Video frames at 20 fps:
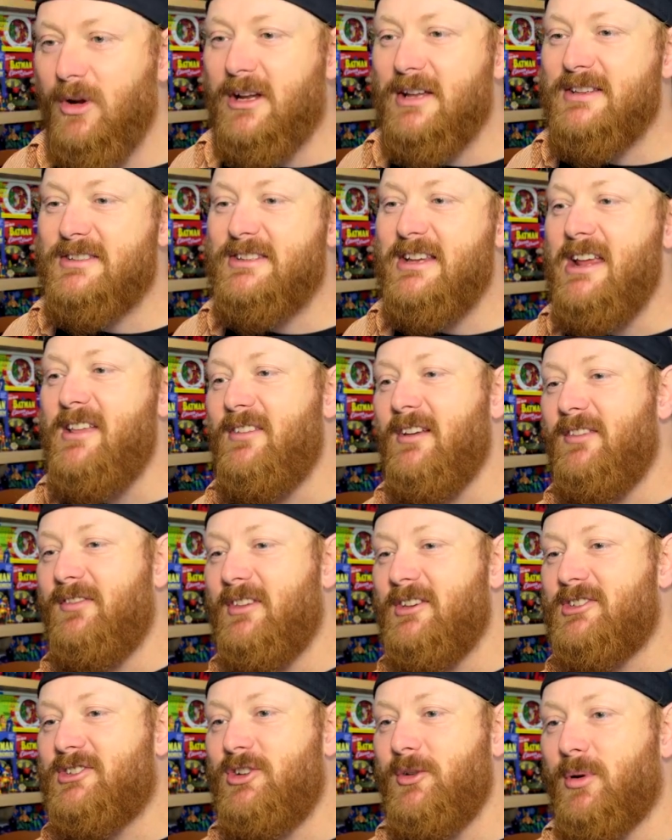can see that
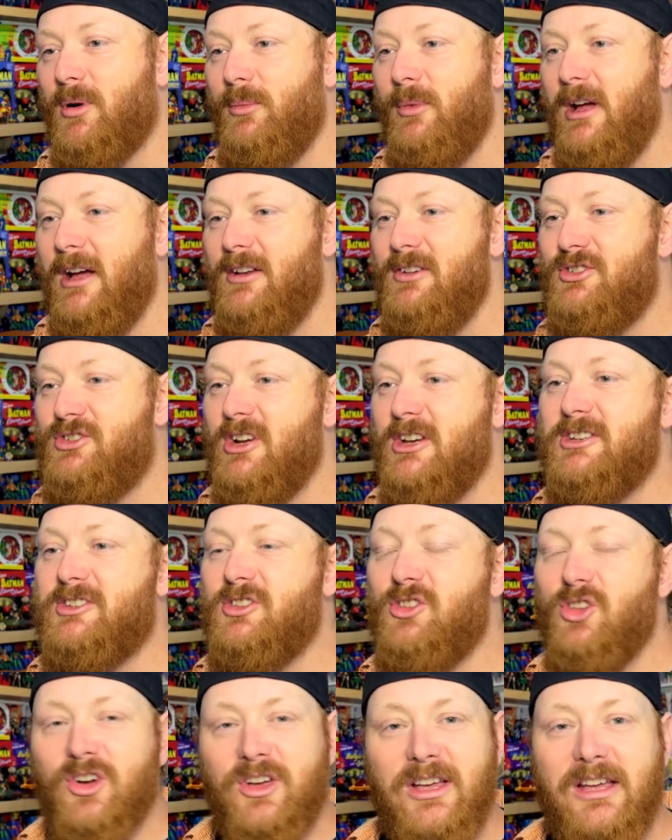this Superman
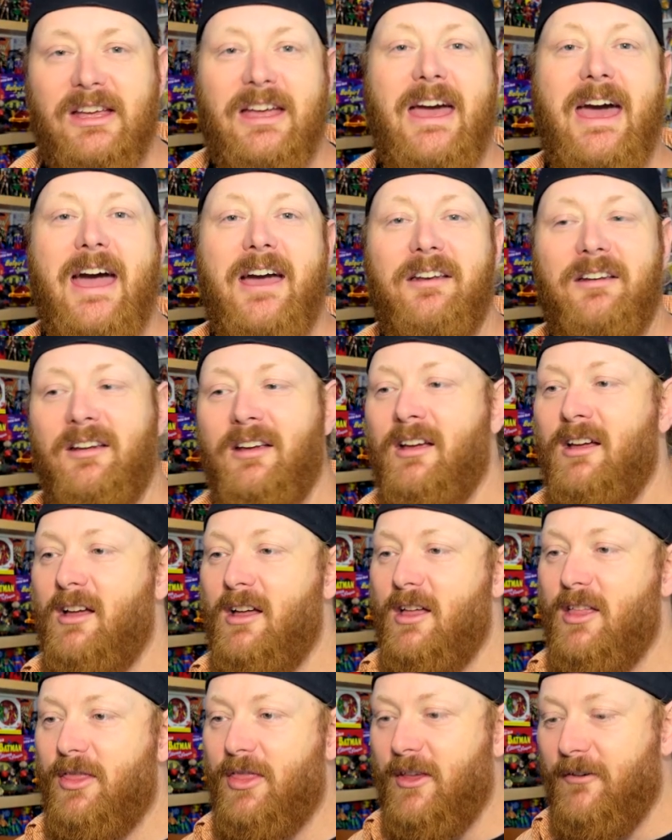just looking at
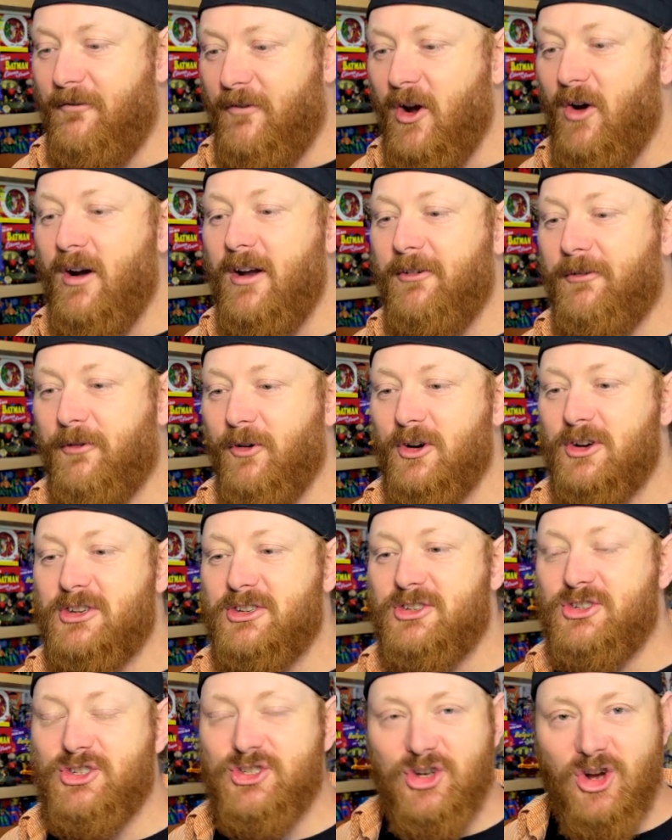the very
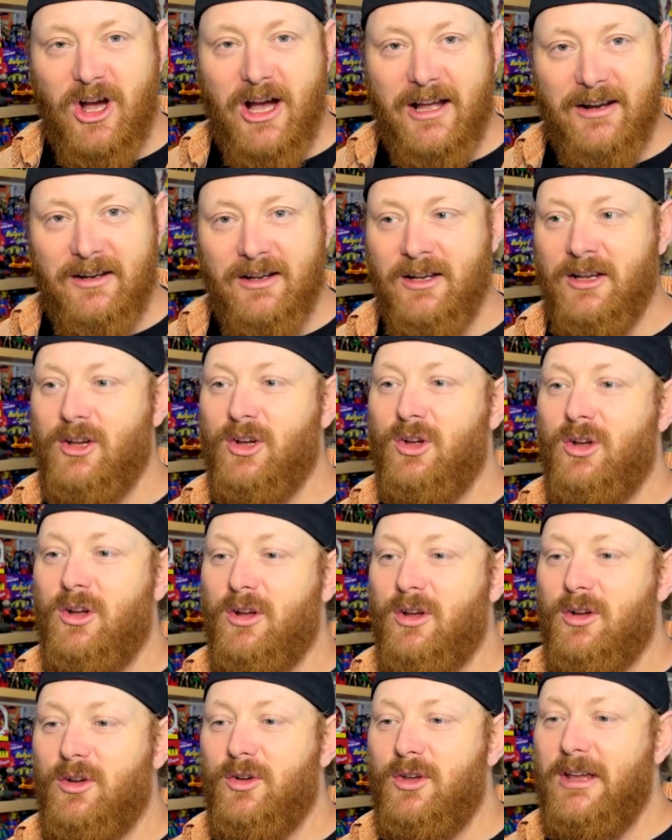first shot,
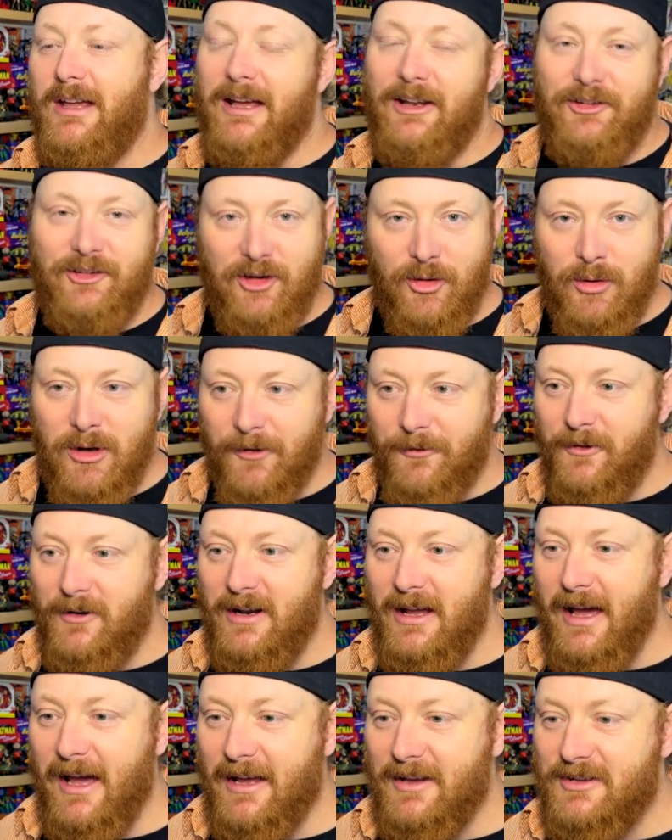you get two different
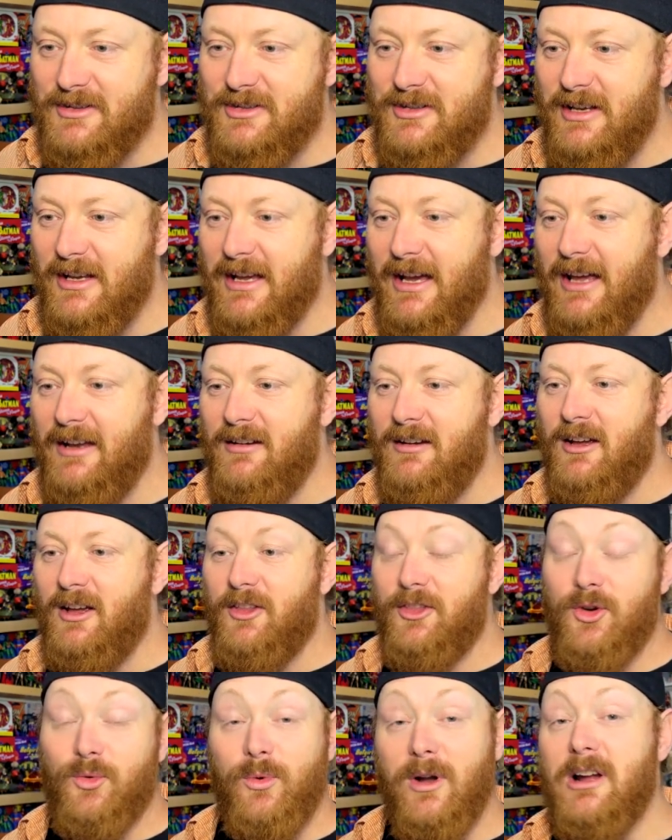heads. You get
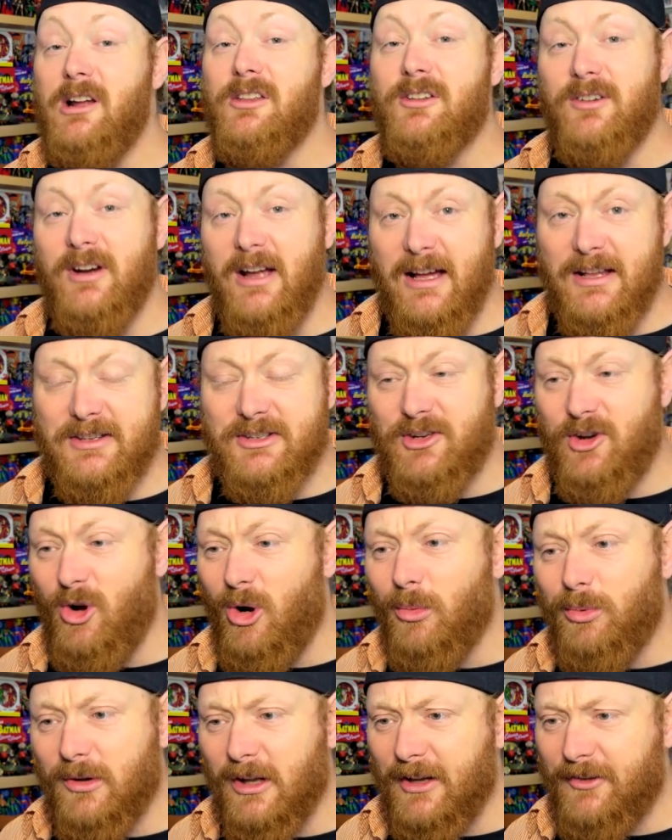the regular head
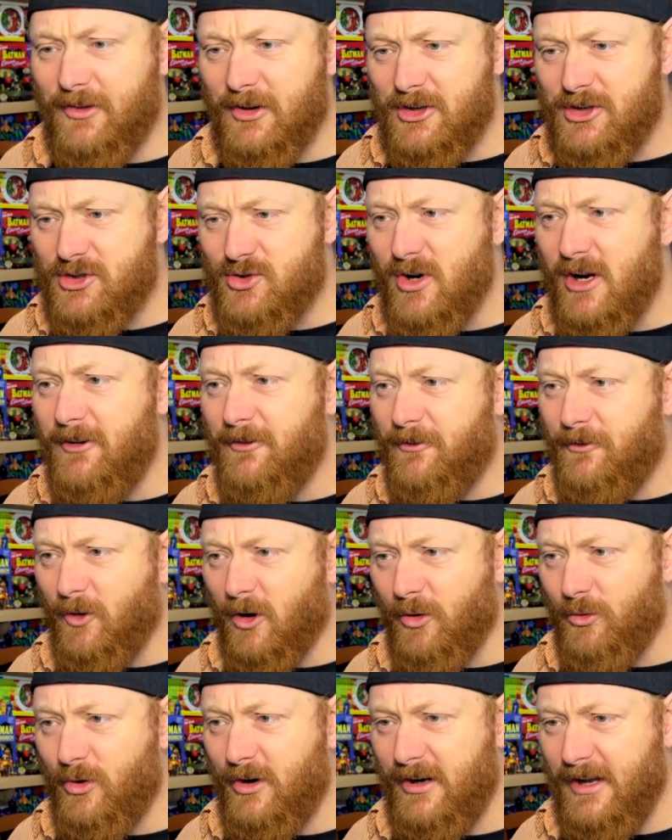sculpt, like the
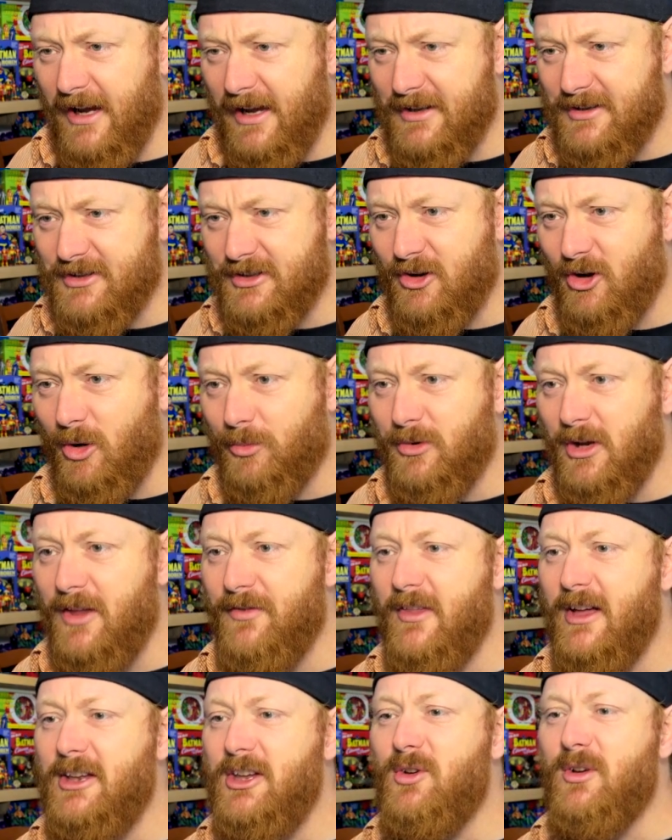straightforward head sculpt,
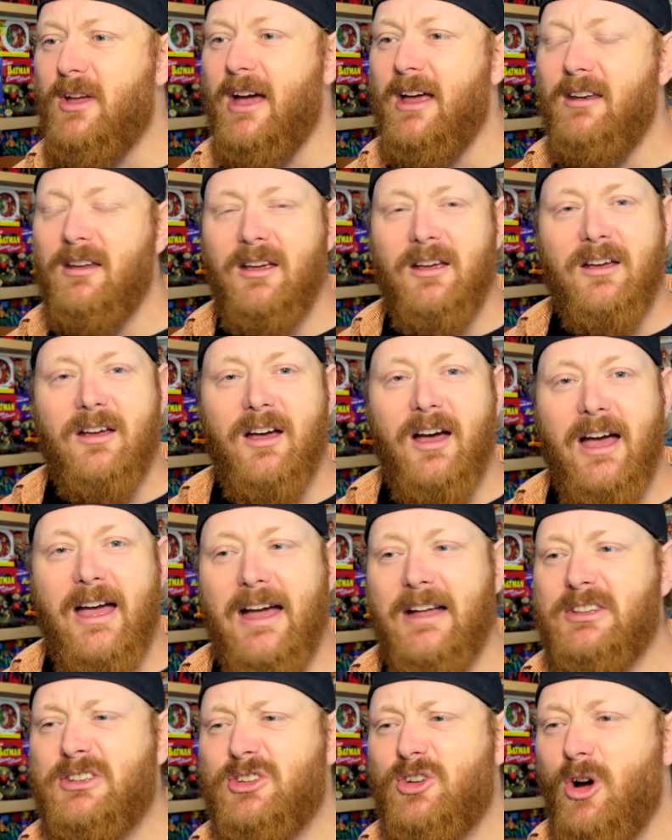and then you get a
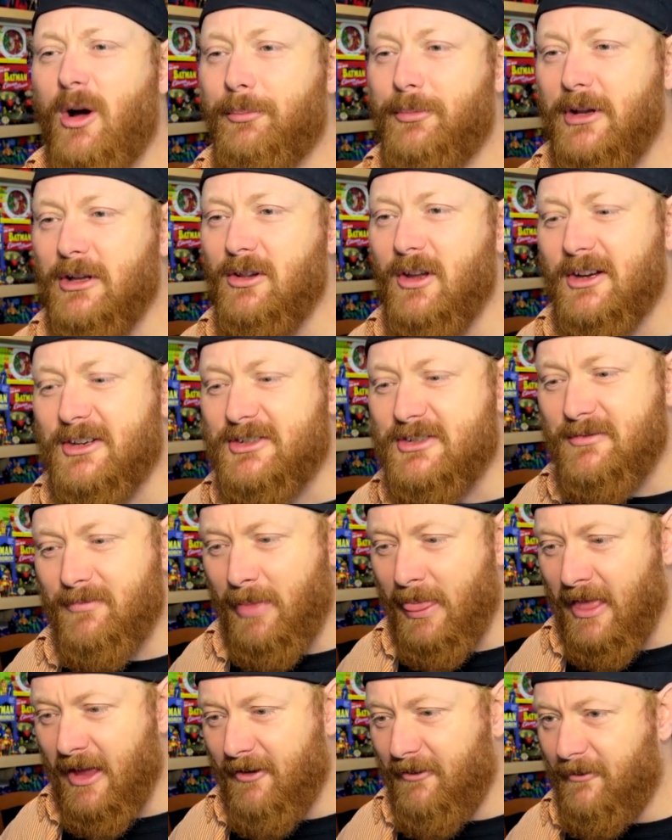head sculpt that looks
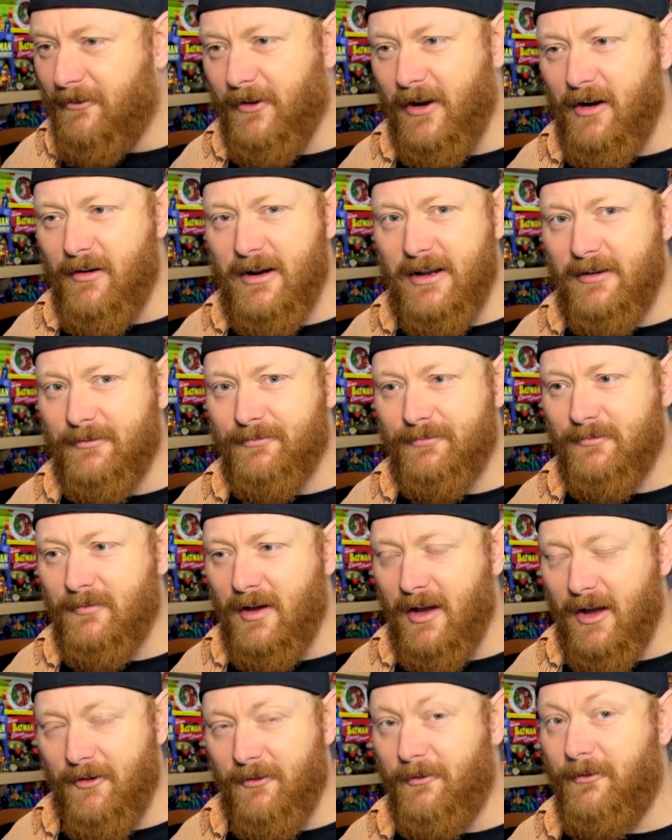very,
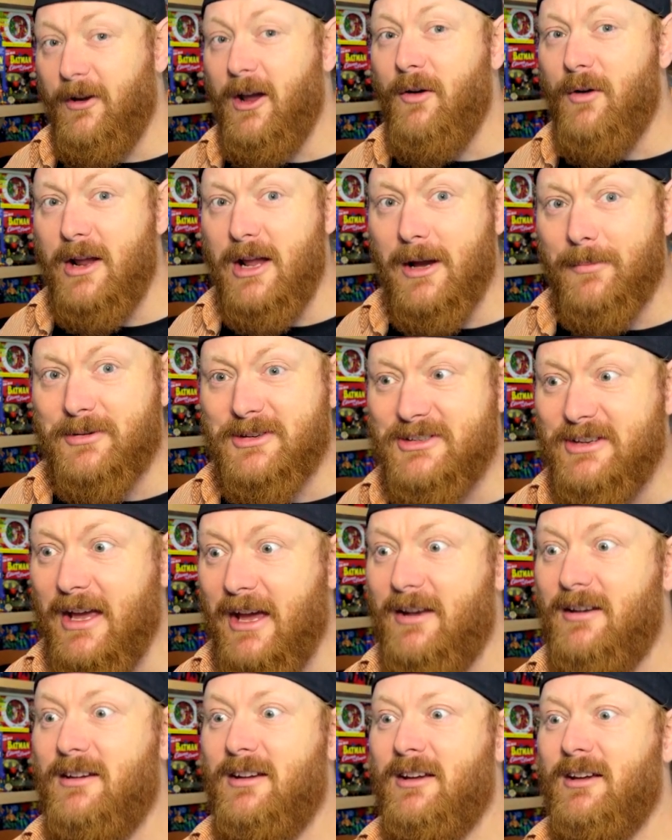very
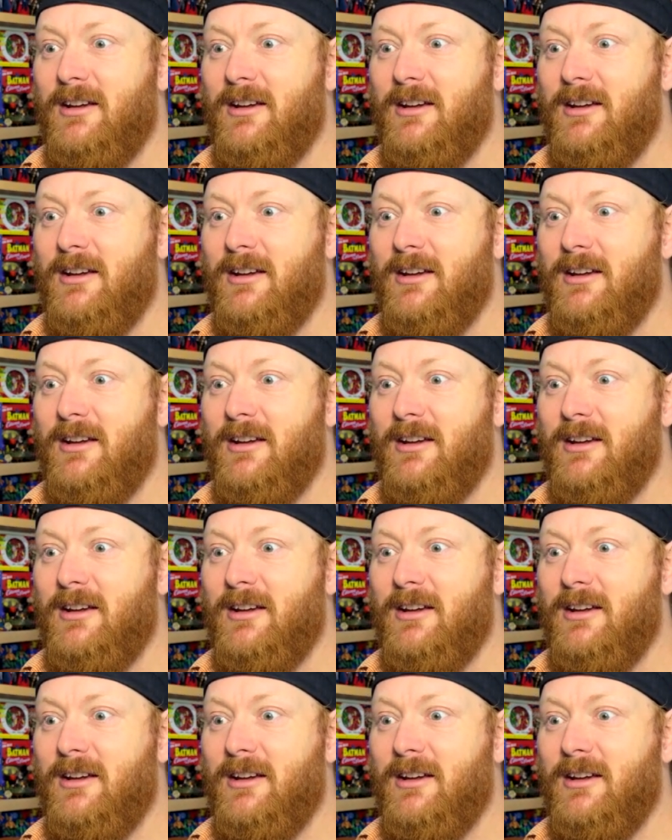upset